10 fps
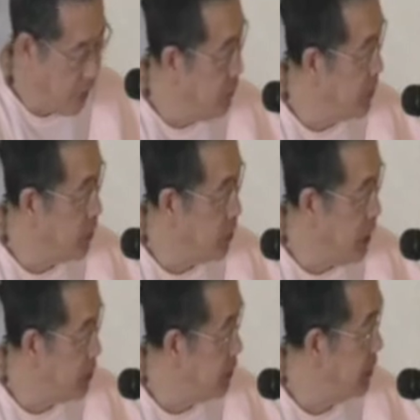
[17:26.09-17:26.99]
any
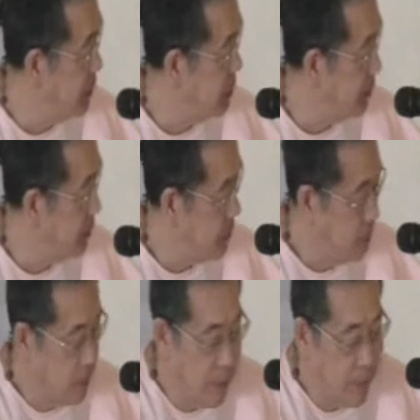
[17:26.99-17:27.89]
attraction anymore.
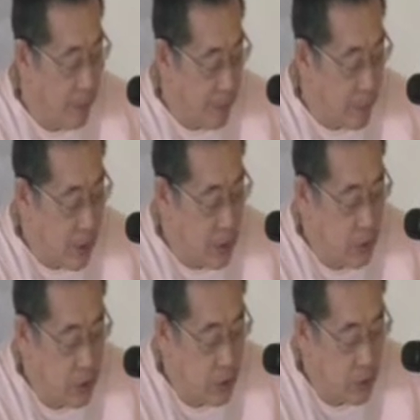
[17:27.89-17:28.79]

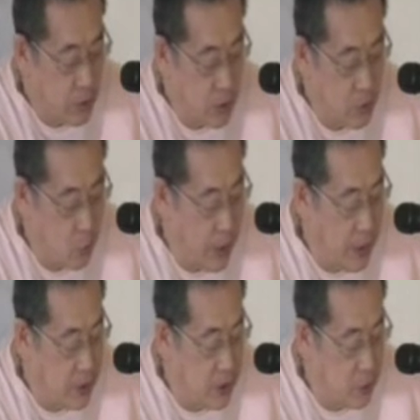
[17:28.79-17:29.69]
So there's all sorts of
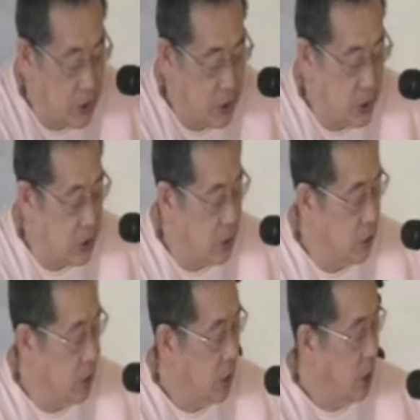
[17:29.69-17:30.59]
ways in which these